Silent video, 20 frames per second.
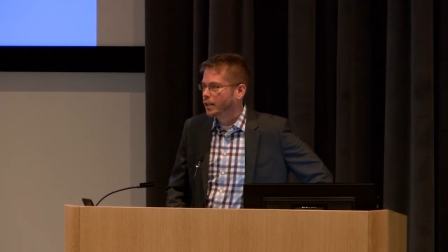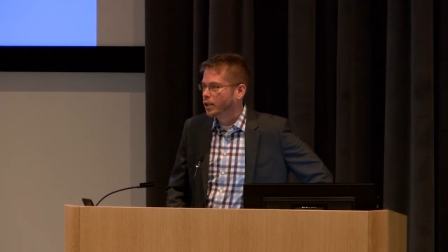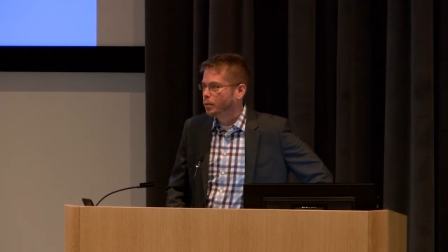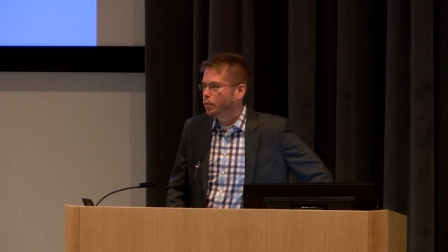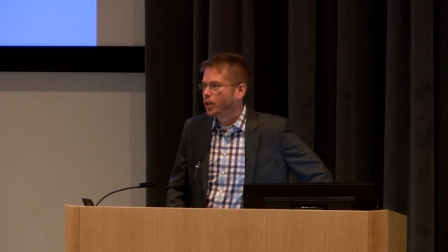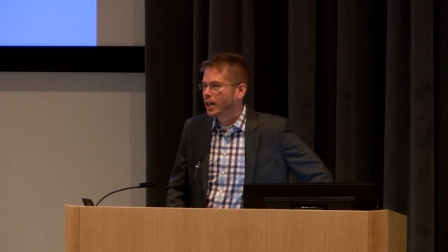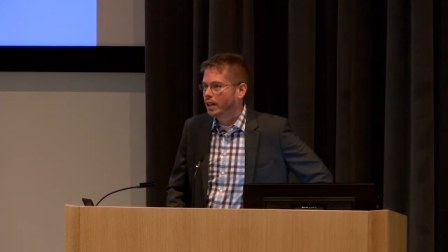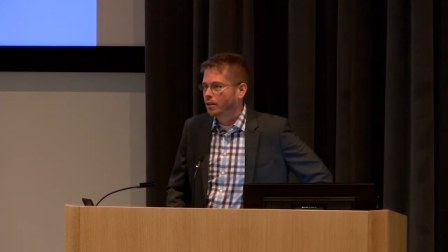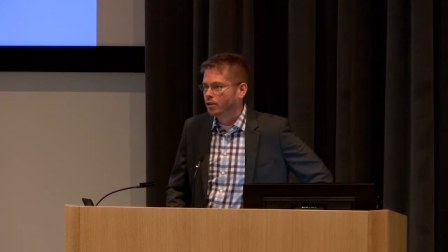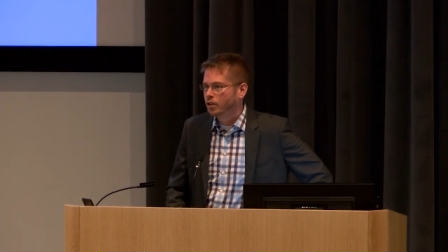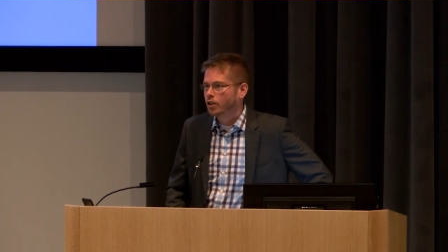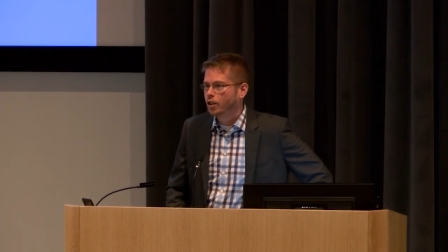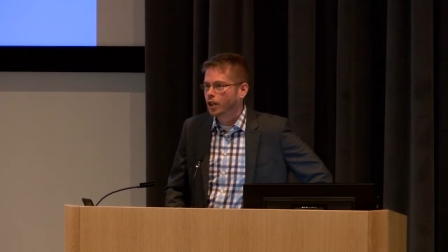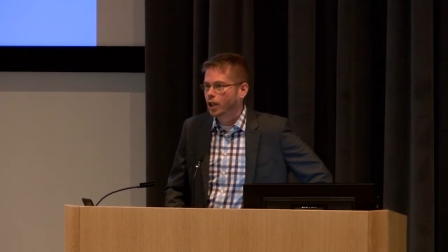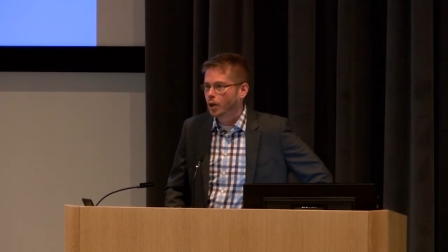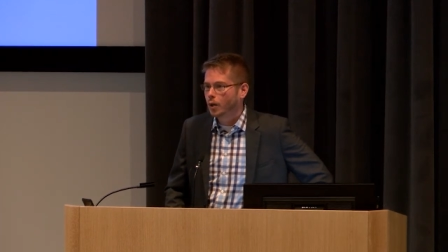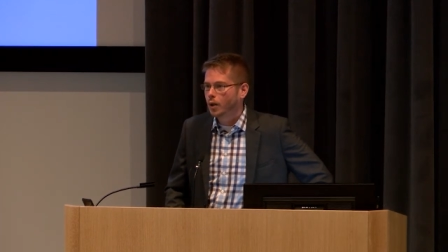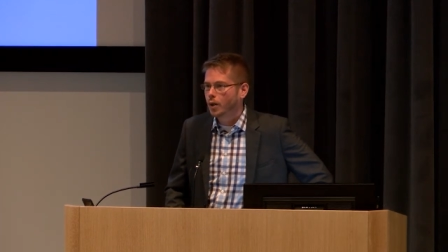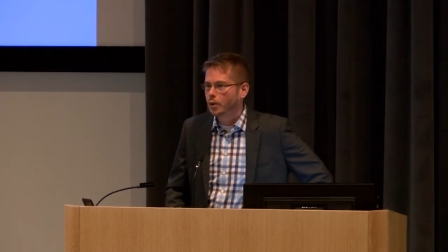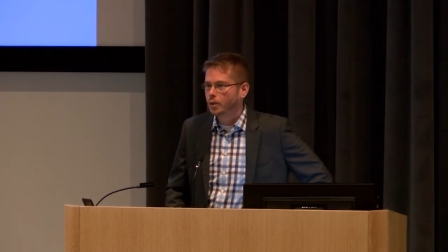is proud to
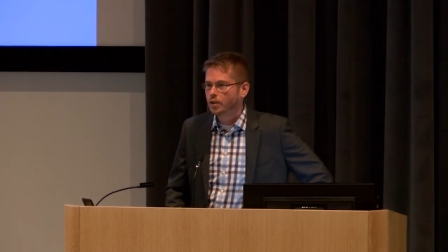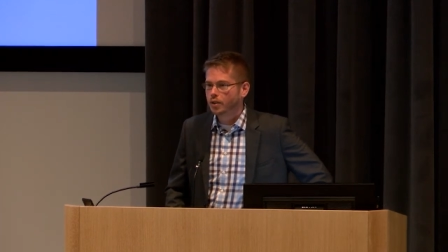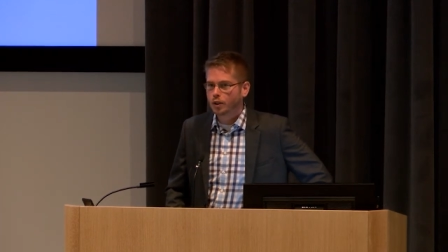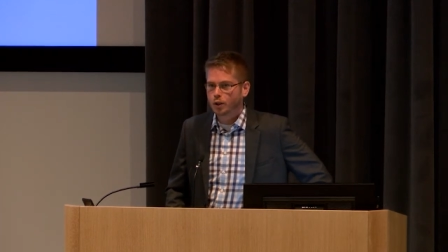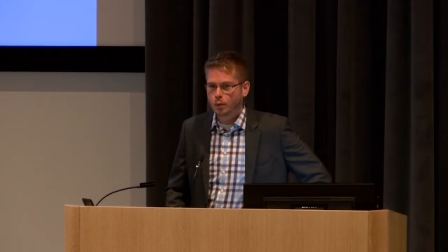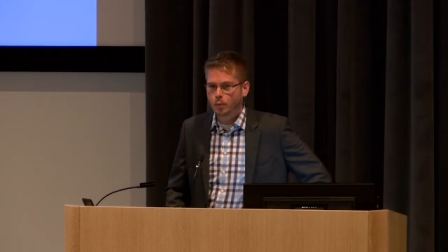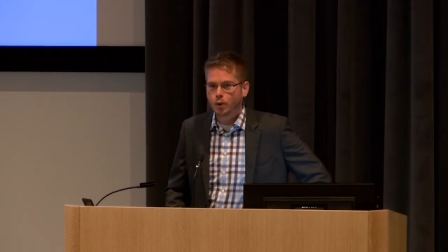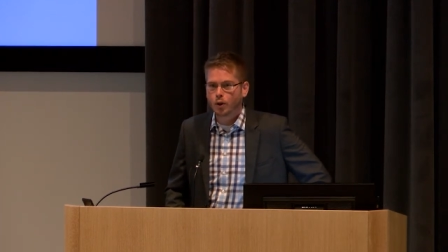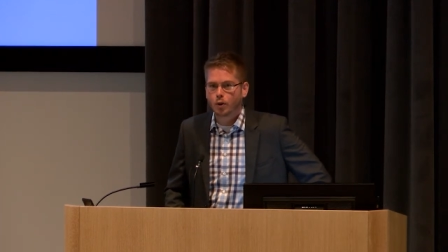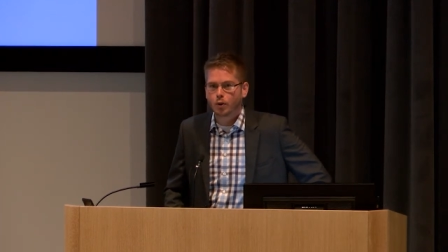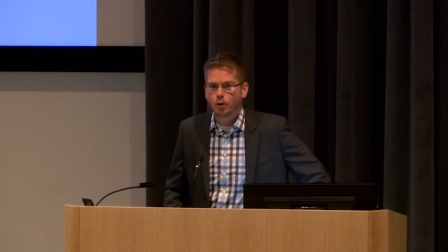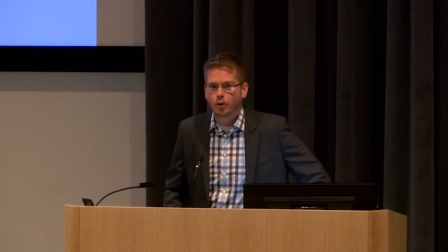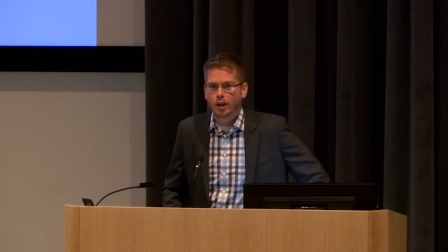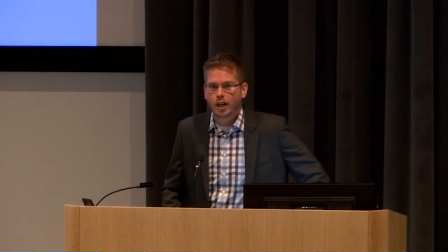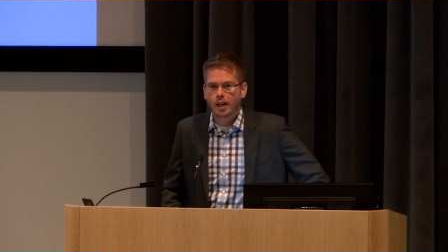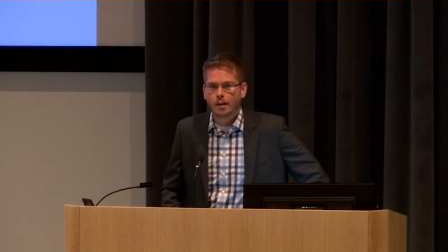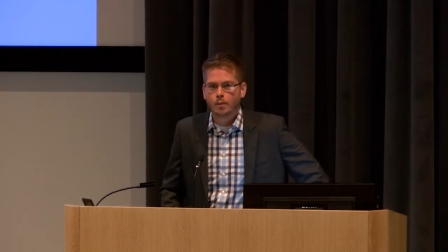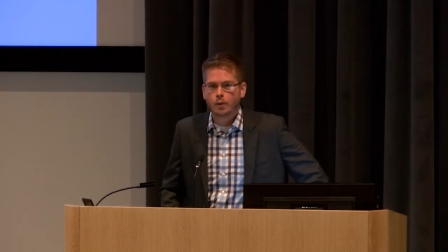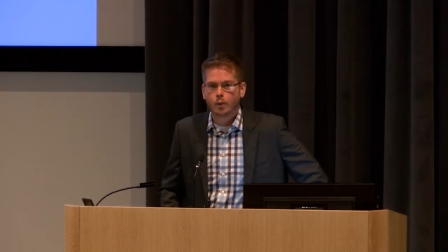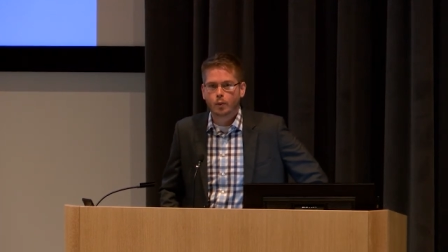co-host this
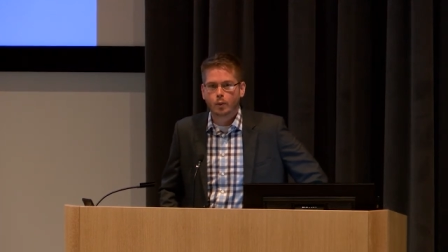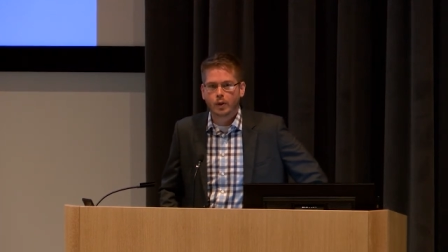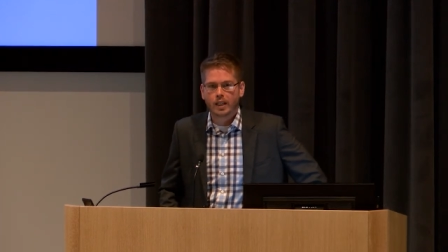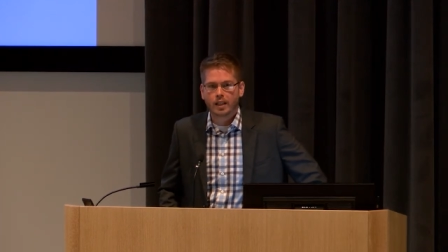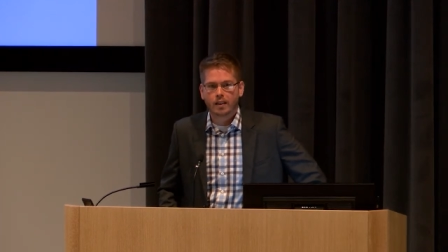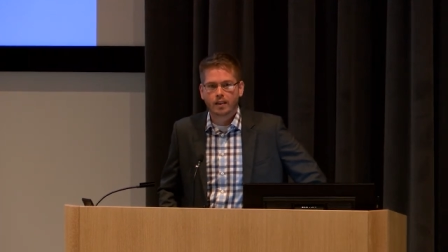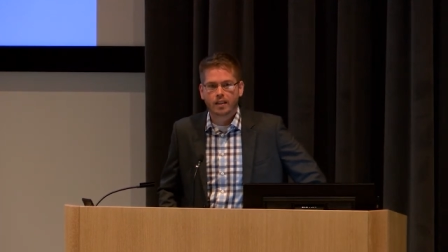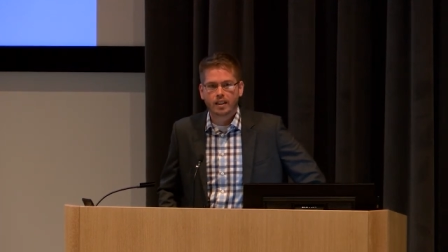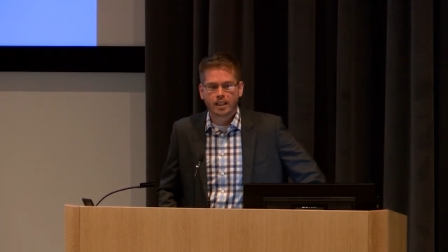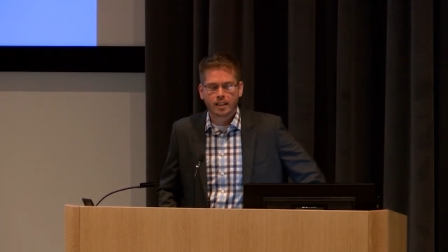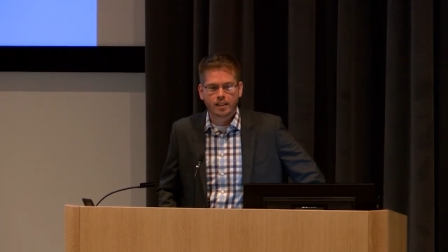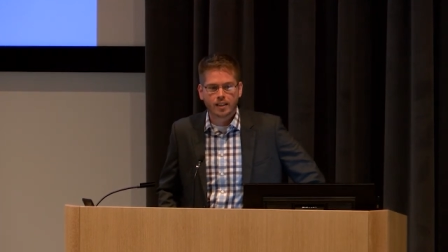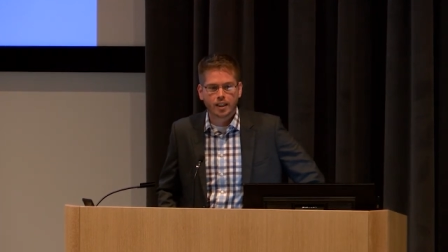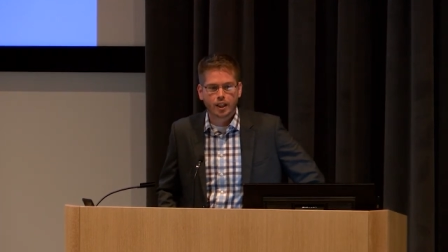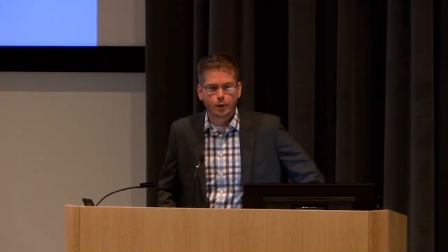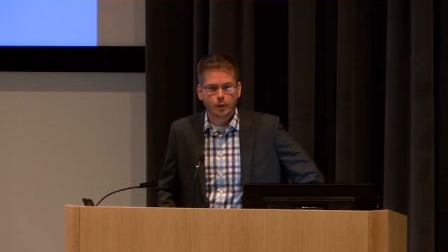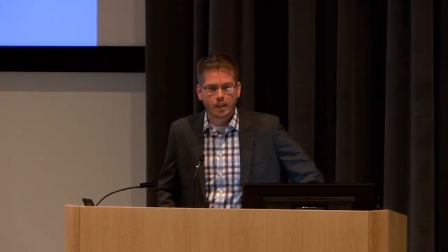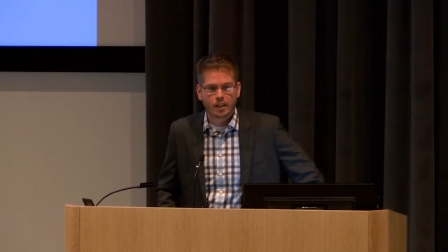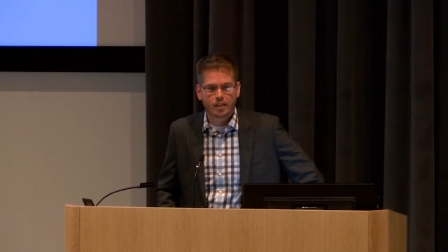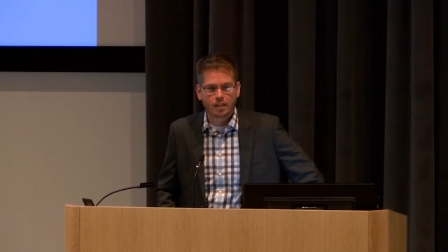program with the
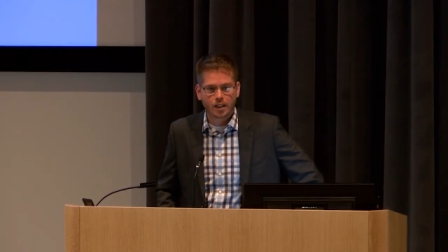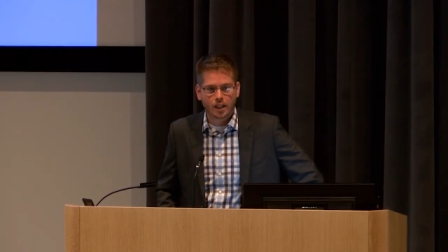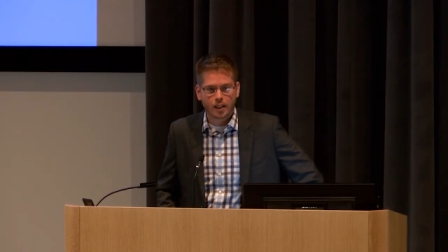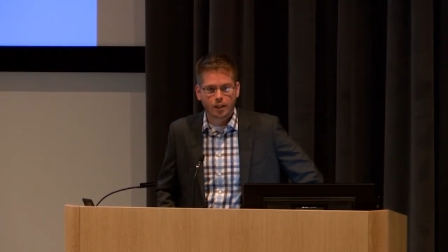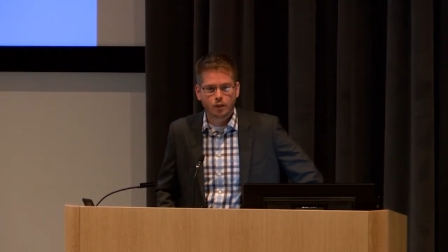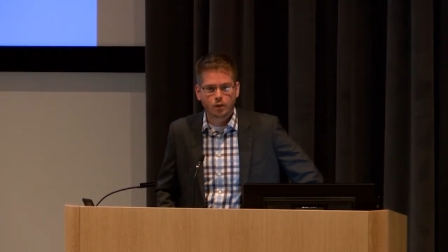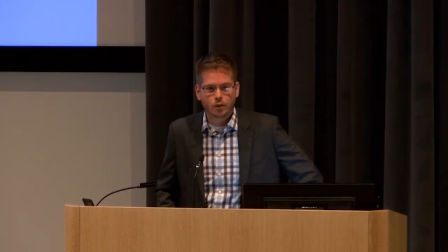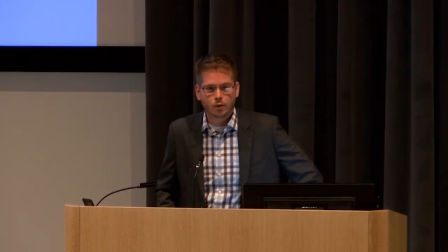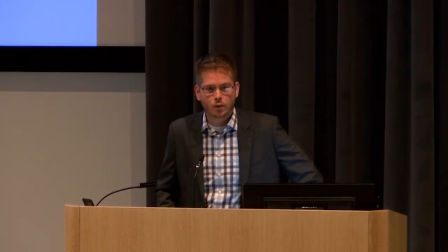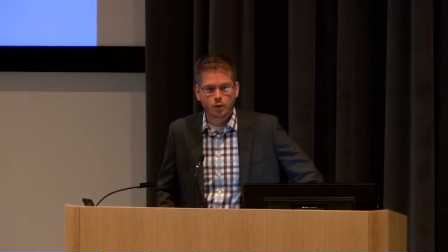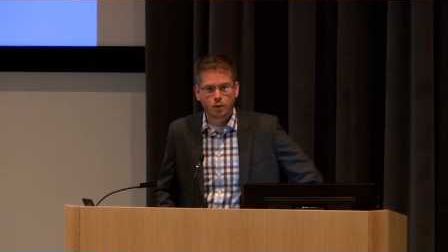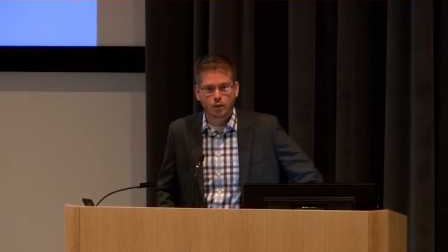Continuing Studies